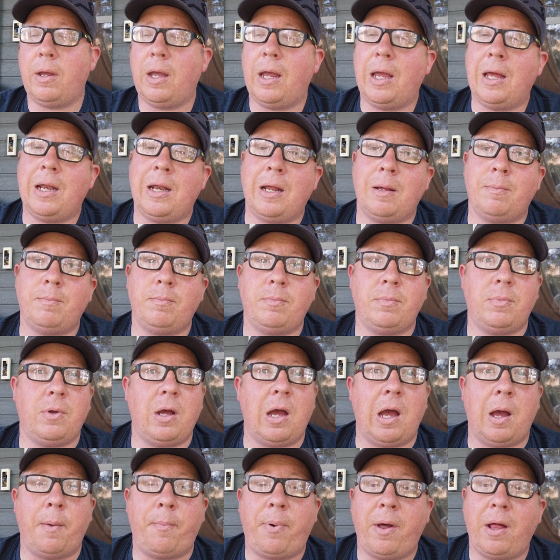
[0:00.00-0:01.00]
and
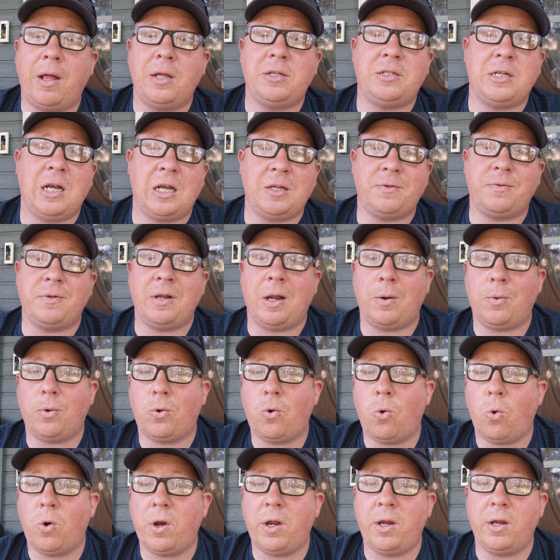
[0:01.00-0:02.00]
I apologize for not
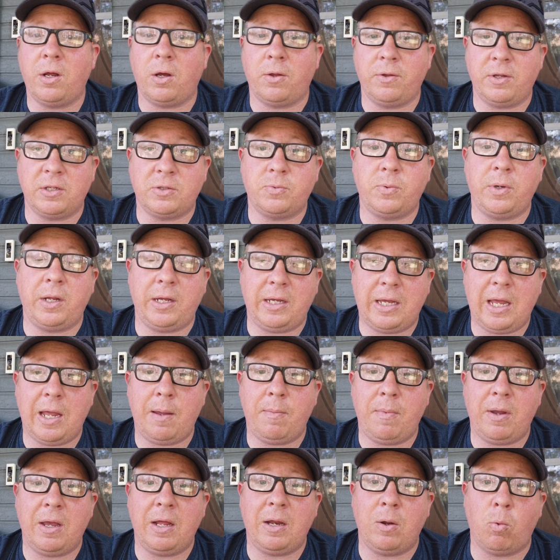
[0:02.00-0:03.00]
recording all this when it
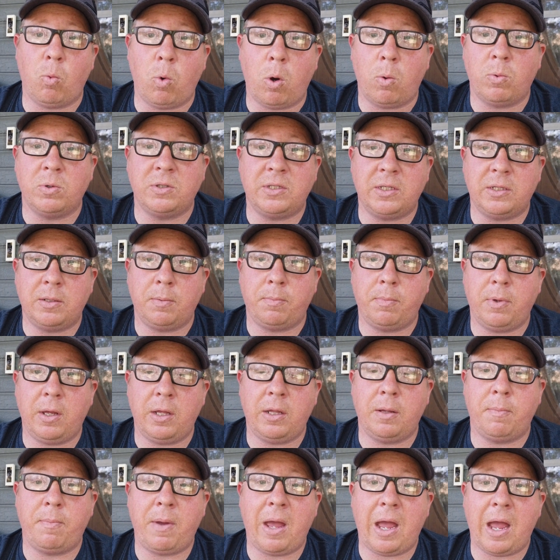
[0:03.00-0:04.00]
came in and what was in
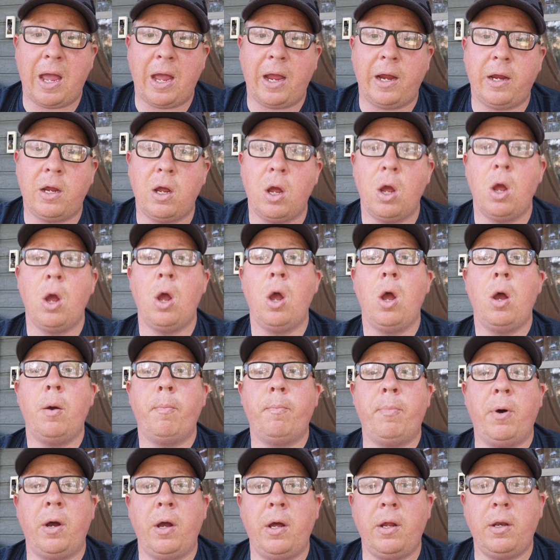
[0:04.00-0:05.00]
the bag,
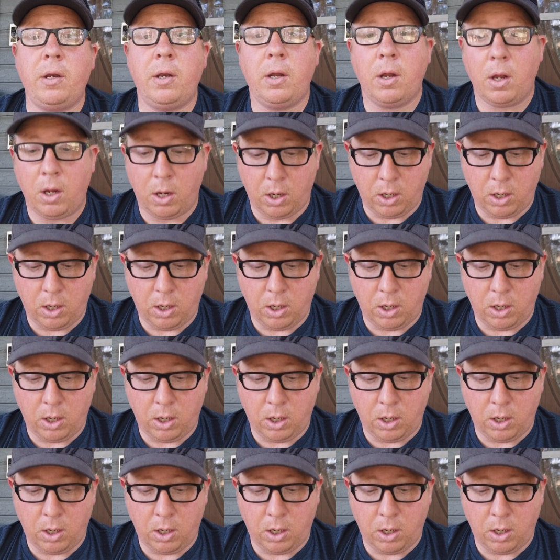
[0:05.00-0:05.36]
but